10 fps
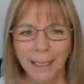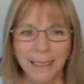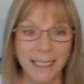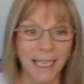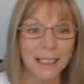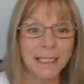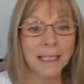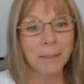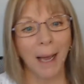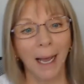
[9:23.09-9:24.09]
to get to
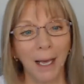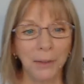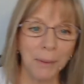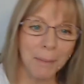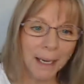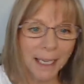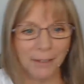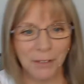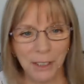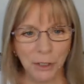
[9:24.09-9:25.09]
the path, we may
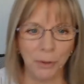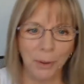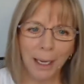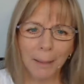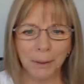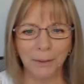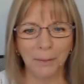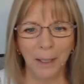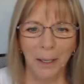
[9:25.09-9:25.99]
have to do a couple of